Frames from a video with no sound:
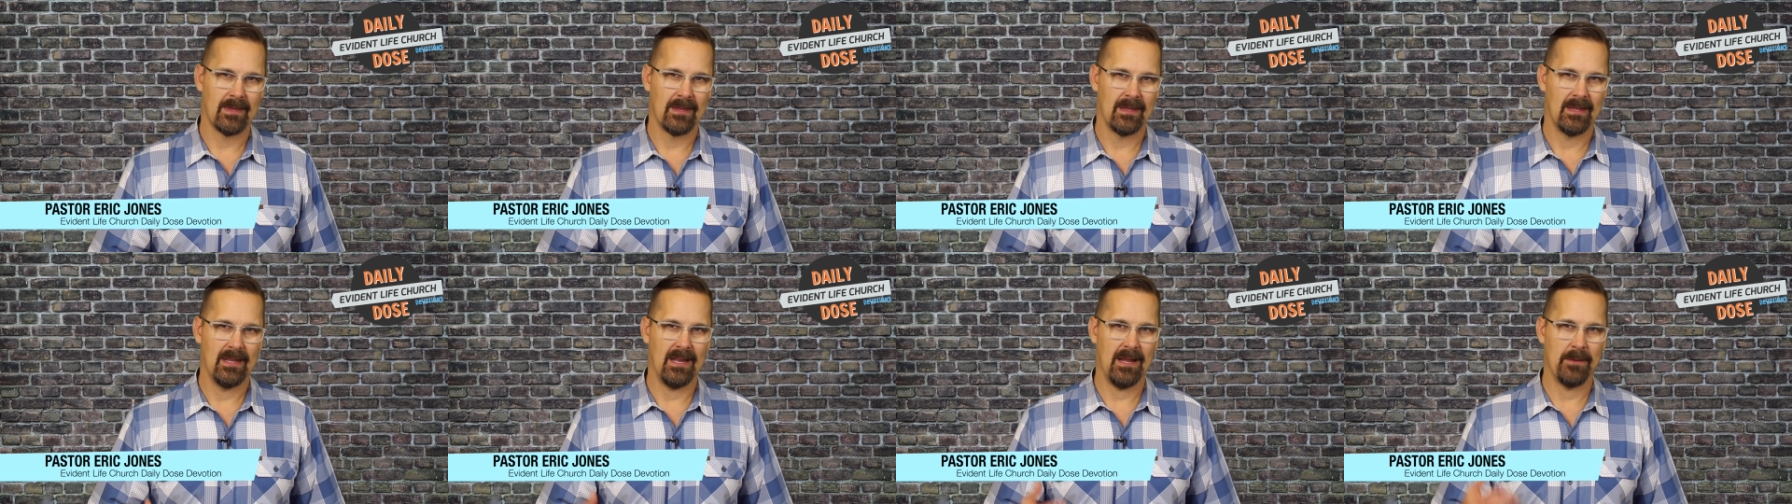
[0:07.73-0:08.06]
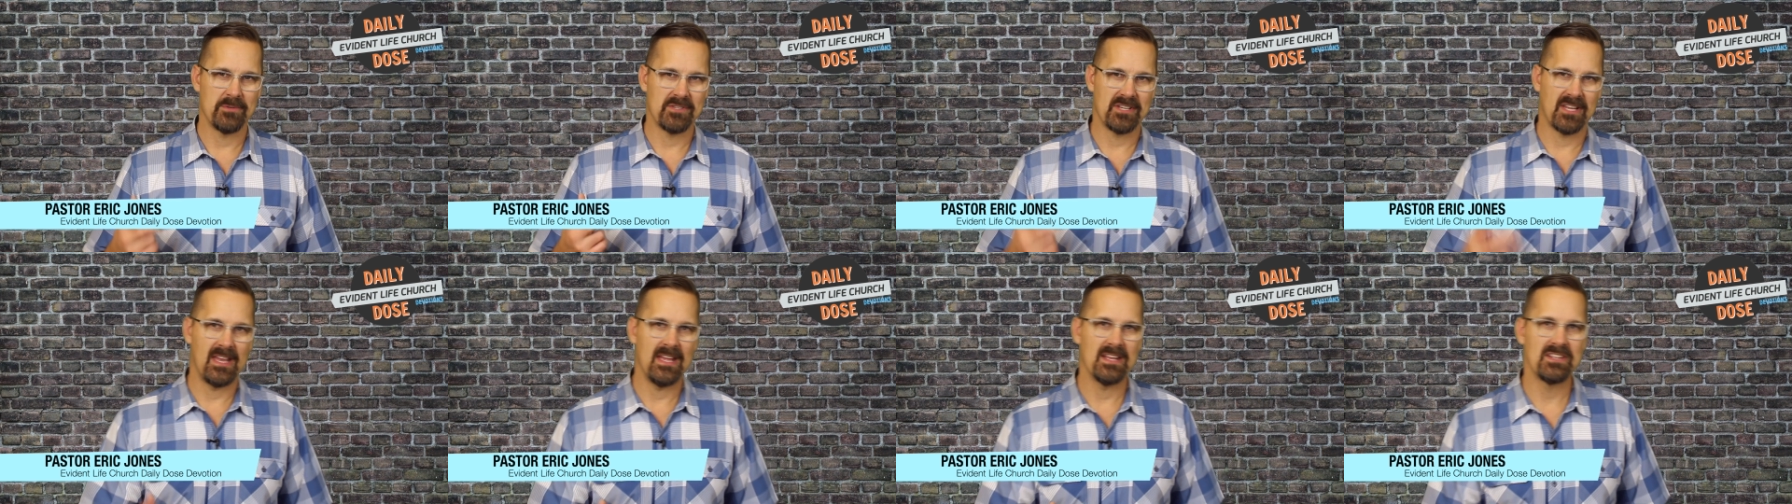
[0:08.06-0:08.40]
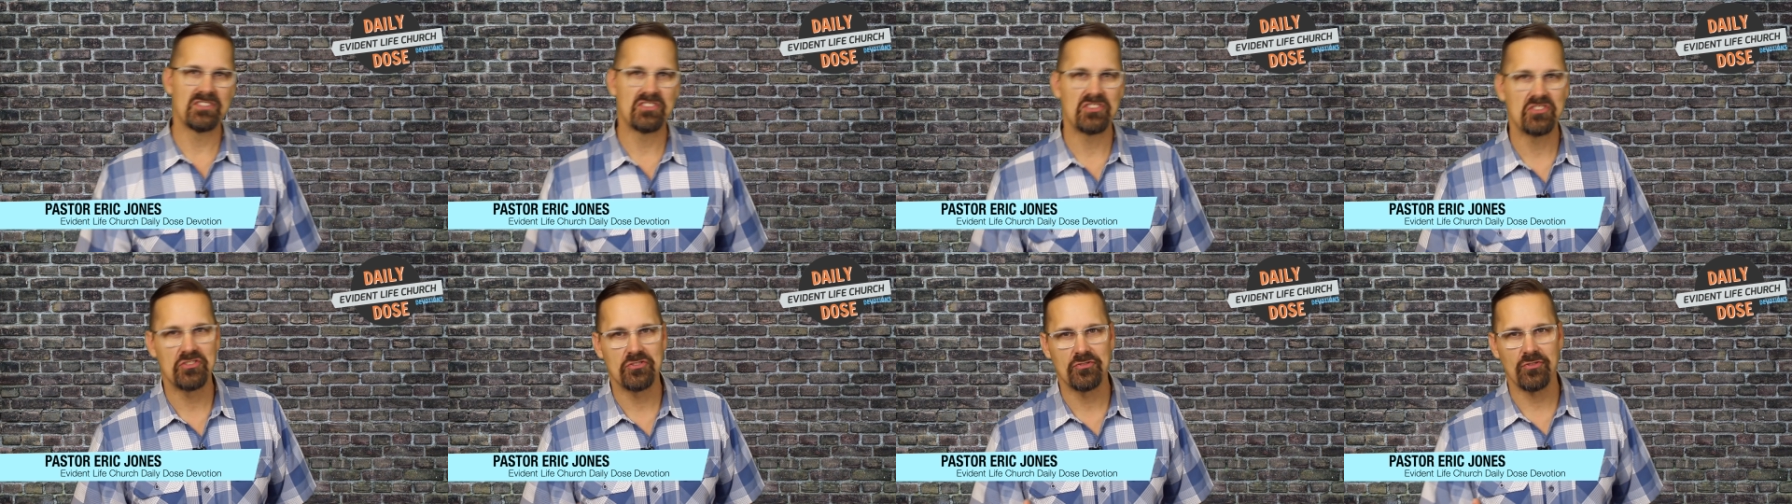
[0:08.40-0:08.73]
And I was again
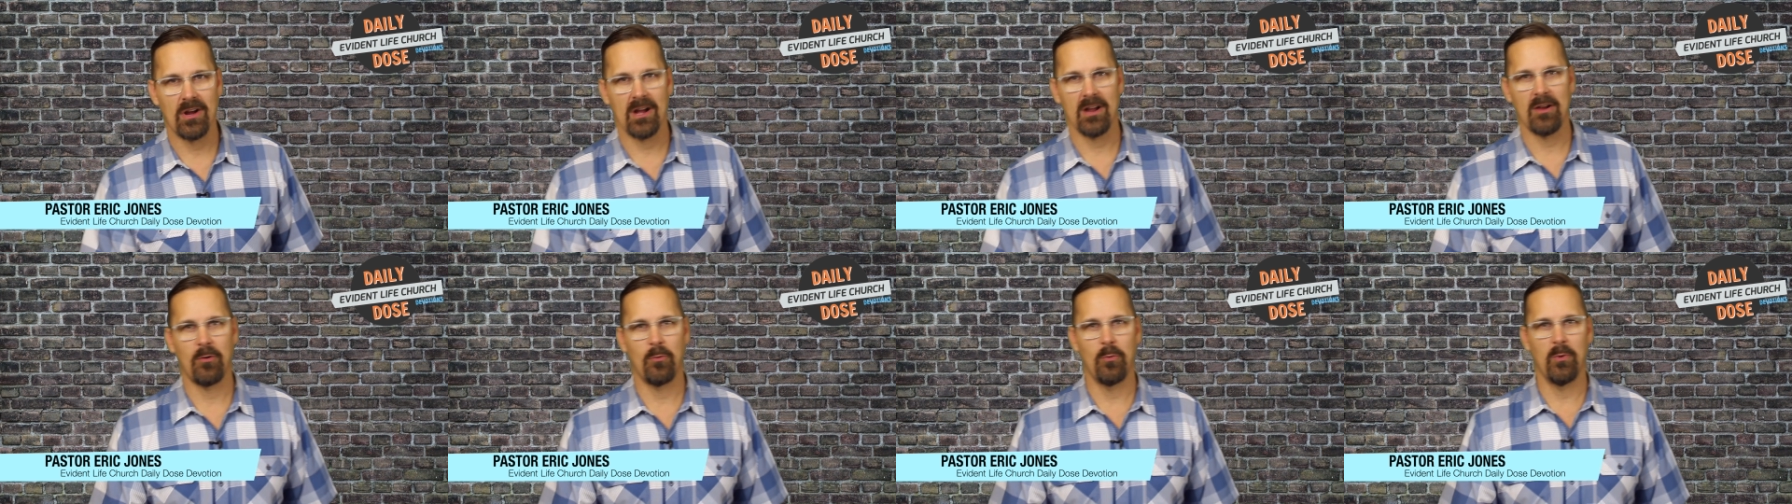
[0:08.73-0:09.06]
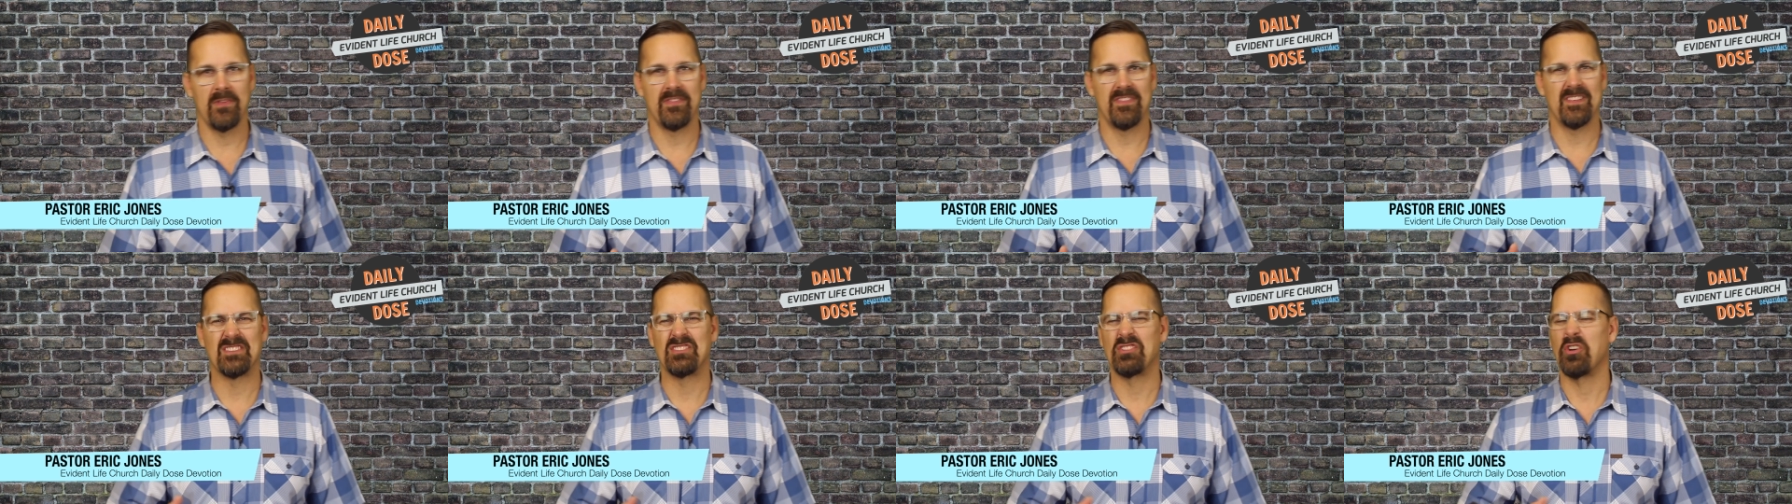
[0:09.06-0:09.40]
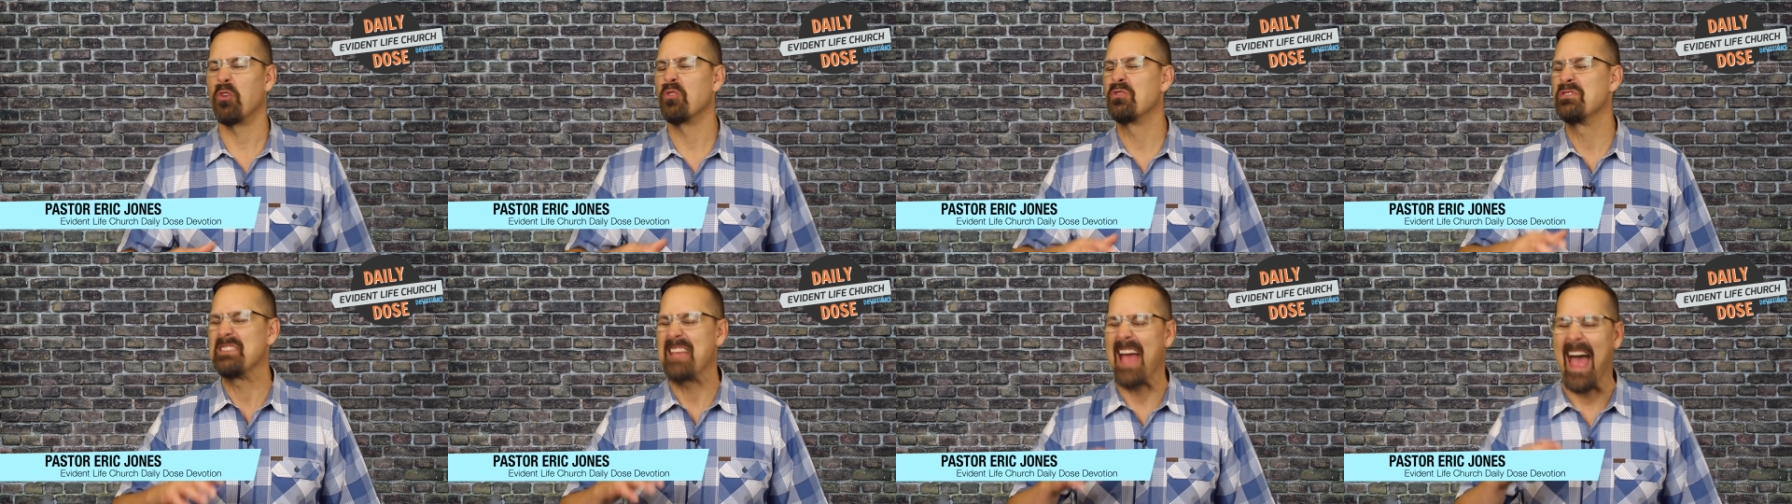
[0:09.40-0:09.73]
struck with the
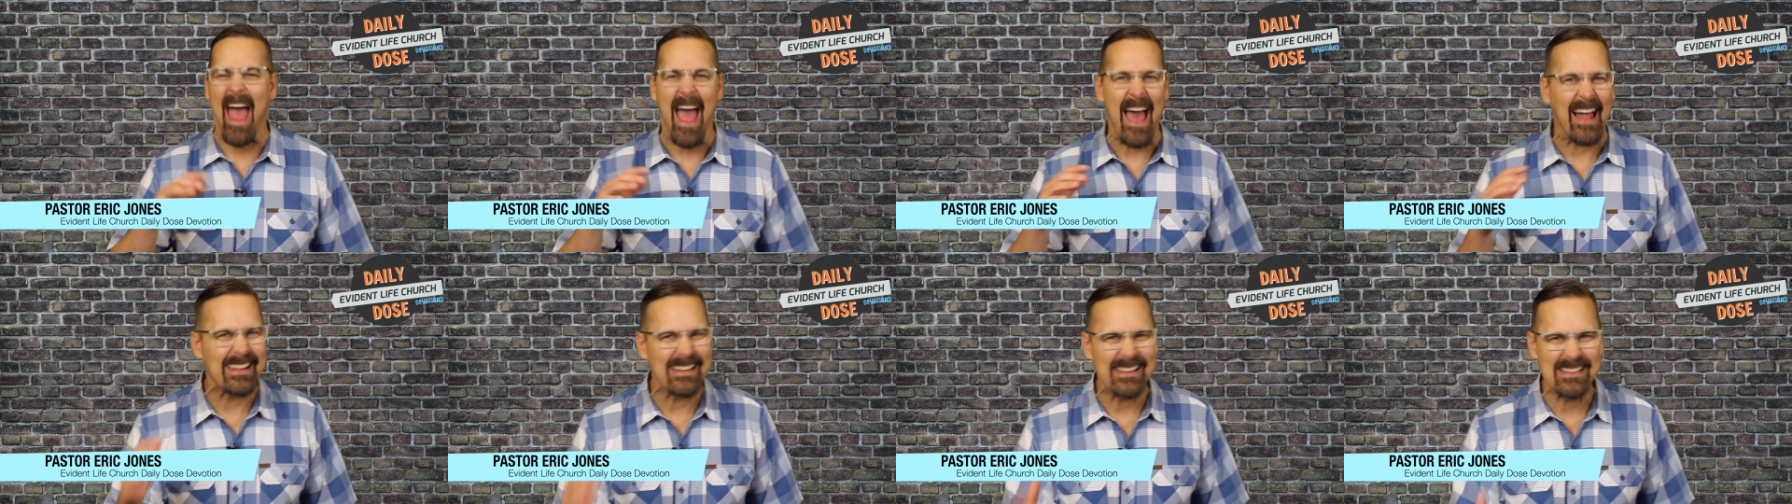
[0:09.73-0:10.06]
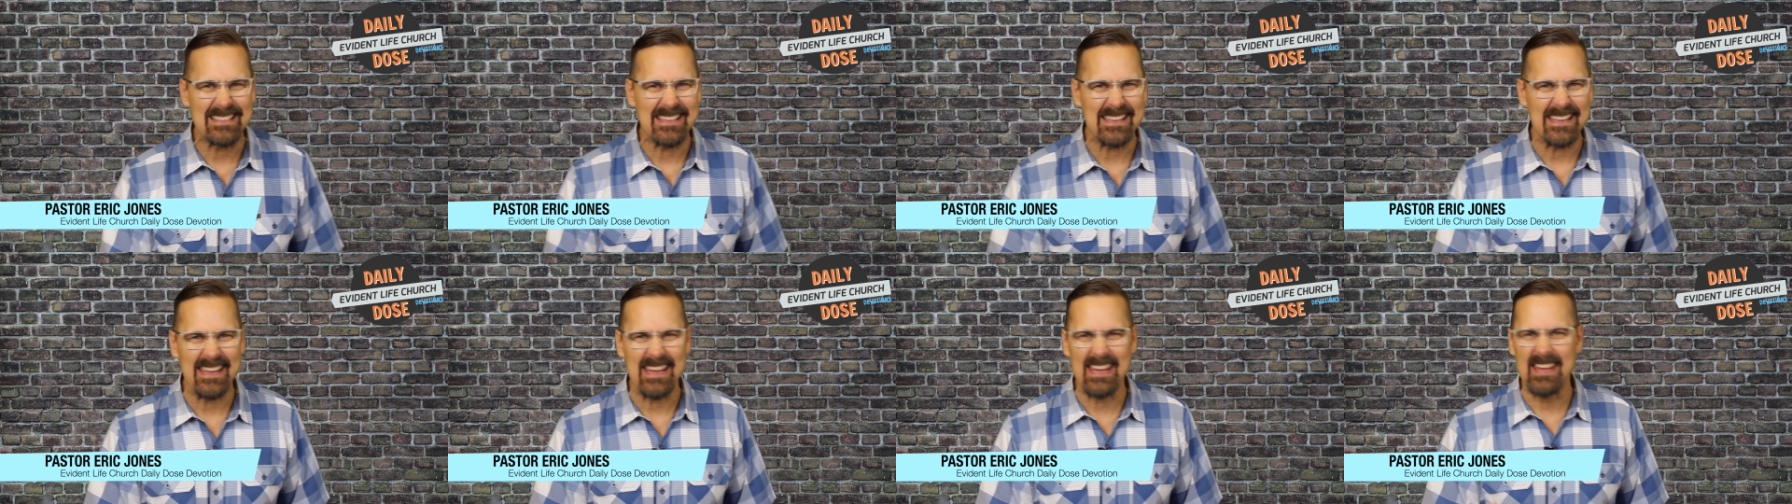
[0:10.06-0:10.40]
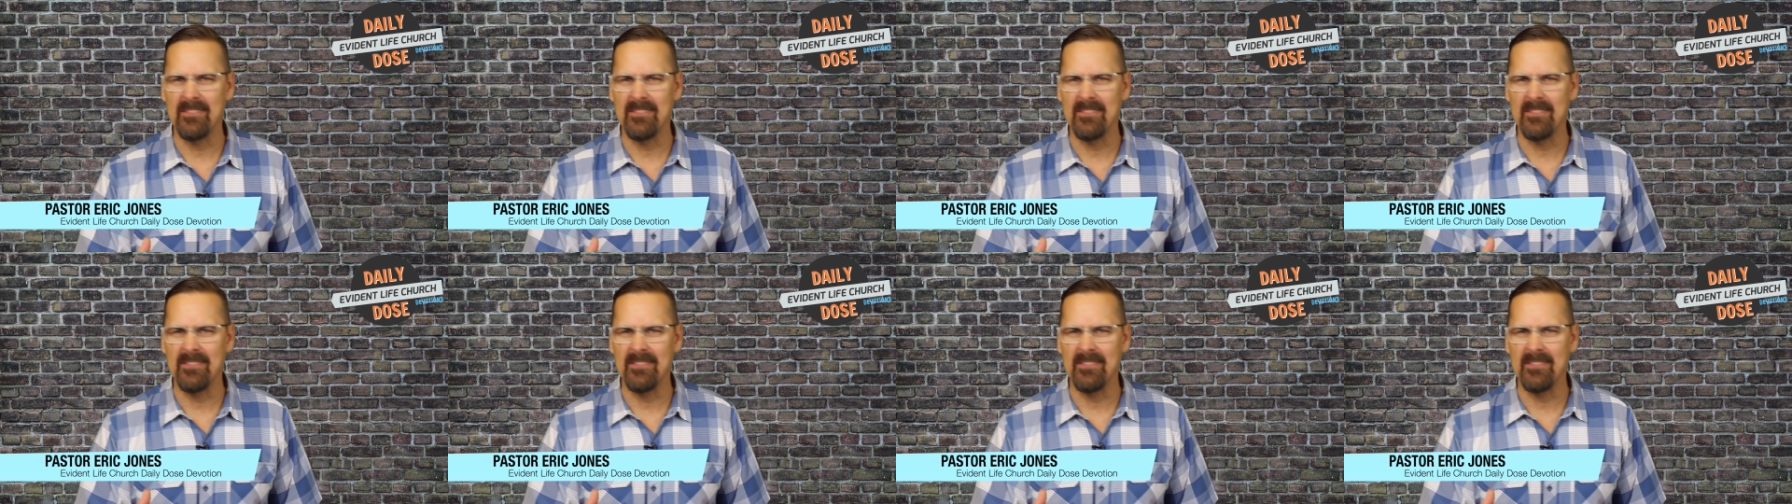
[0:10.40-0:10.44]
totality,